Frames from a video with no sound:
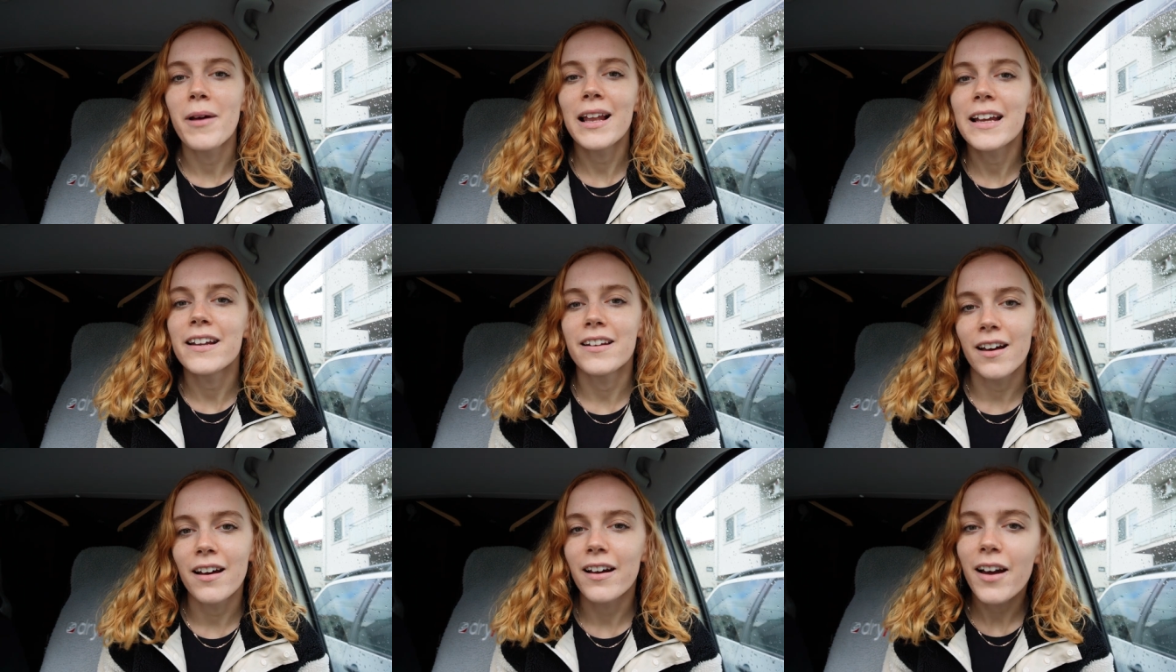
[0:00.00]

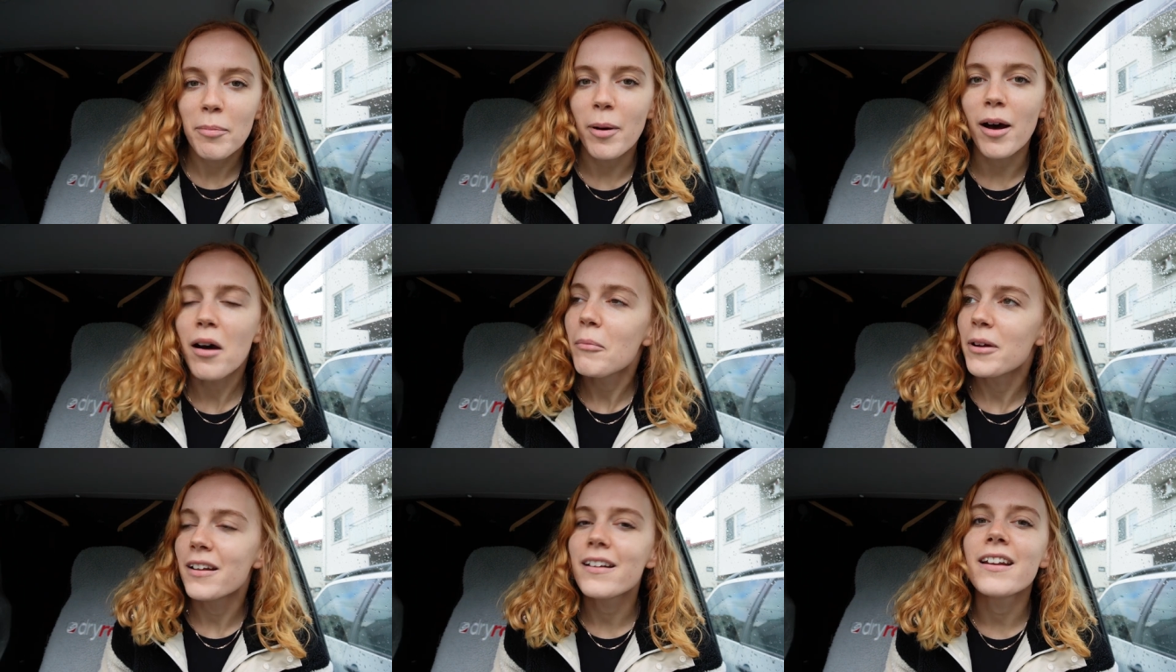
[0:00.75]
Melina
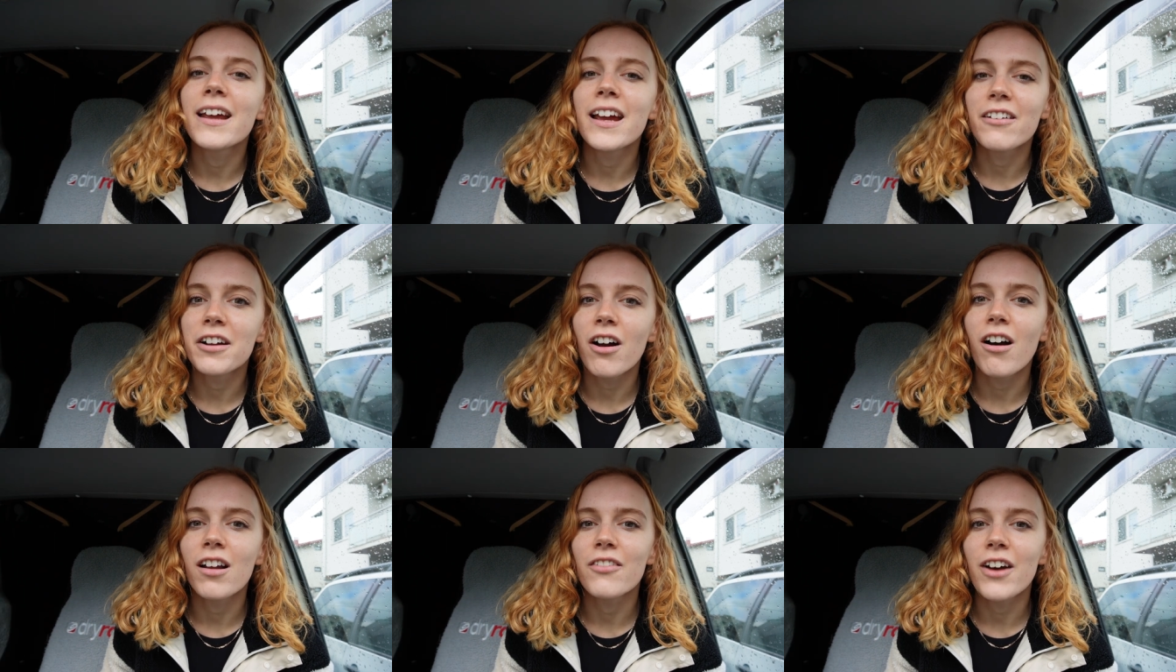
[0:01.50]
apartment here in
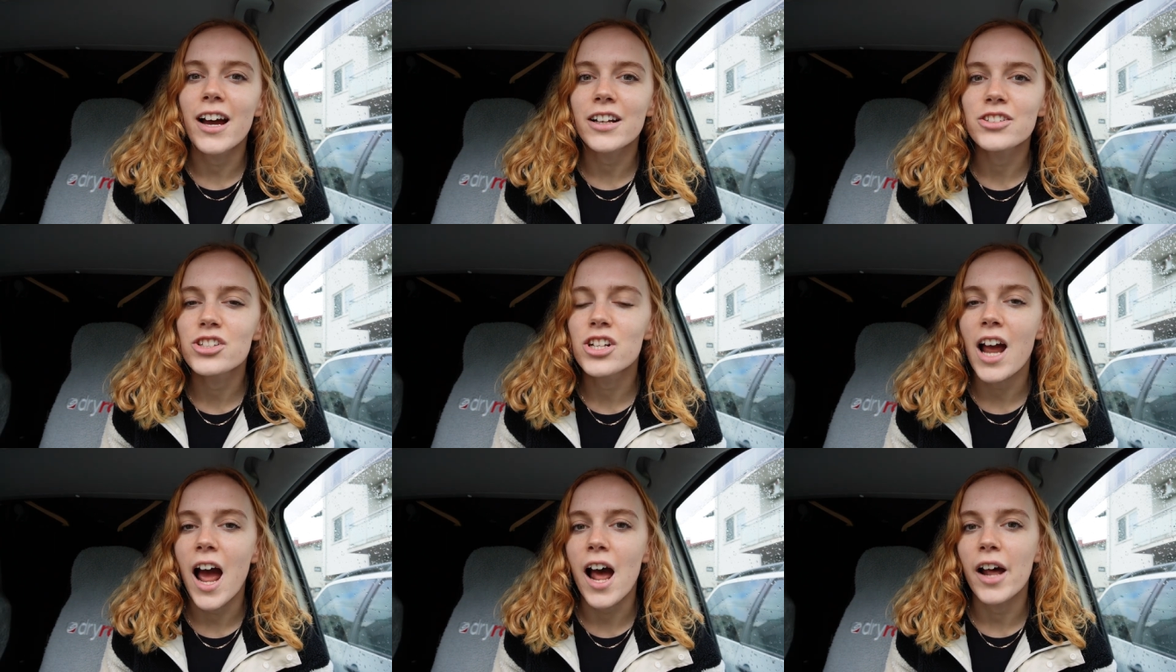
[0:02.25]
Karlovac
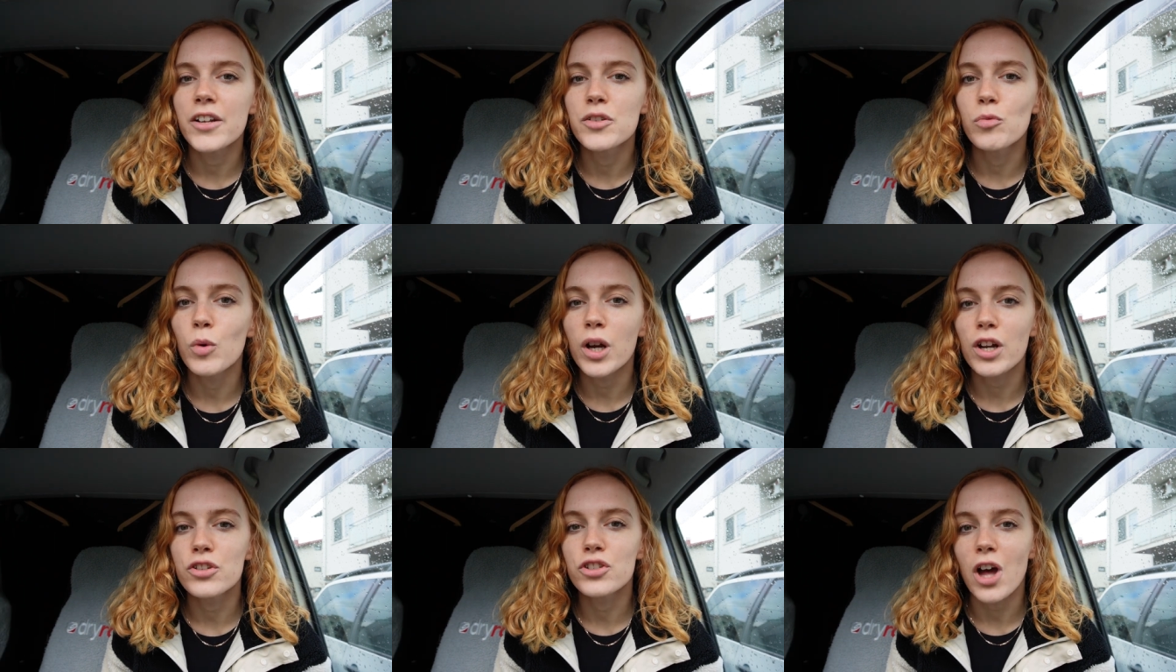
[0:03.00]
and we're
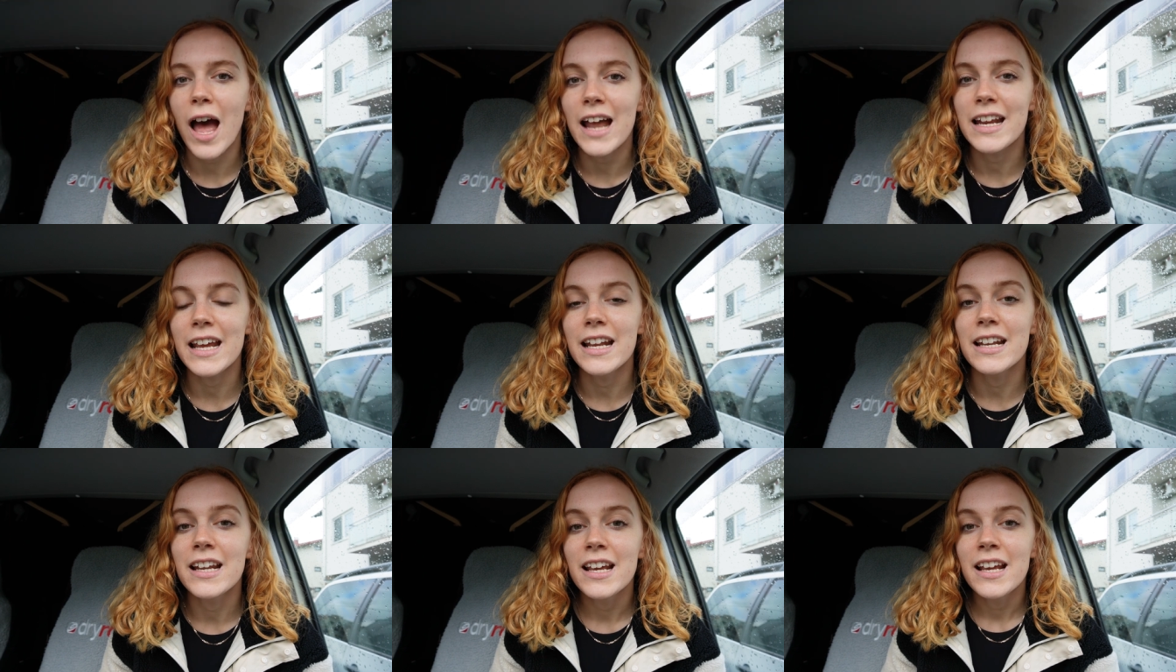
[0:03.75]
going to start heading